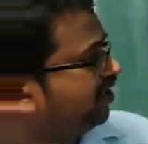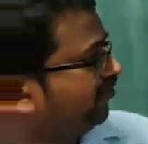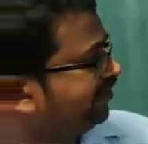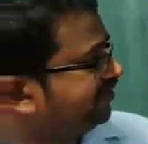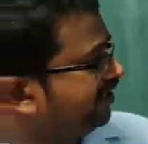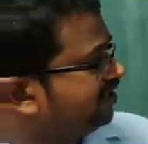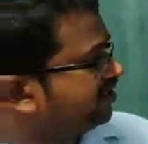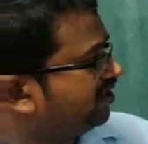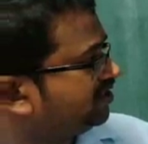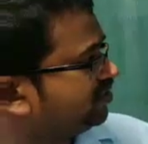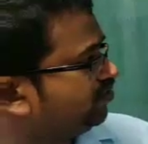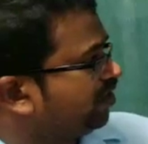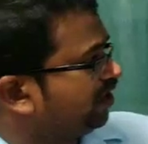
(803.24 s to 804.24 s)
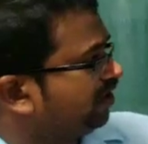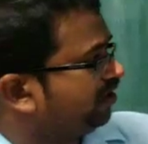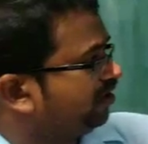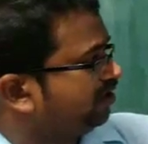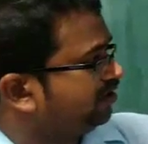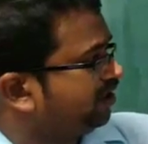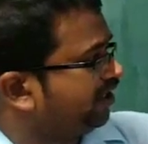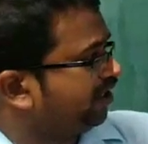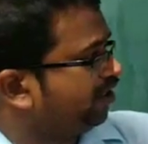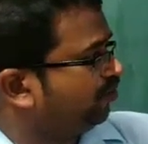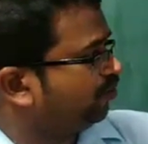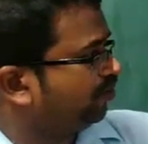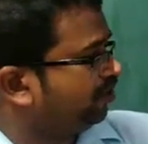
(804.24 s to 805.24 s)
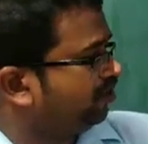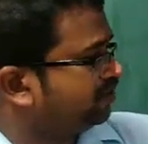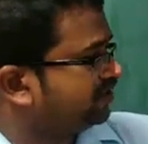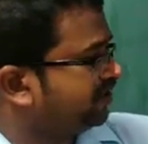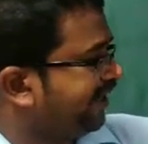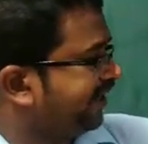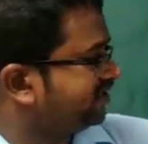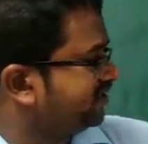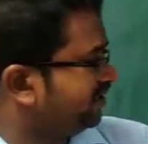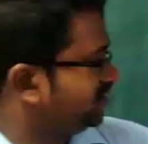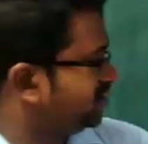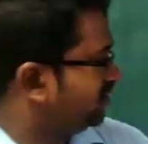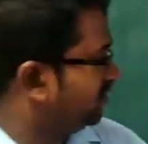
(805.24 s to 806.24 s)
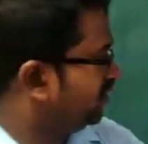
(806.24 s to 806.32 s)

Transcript: When they dissolve in water, they are ready to produce acids.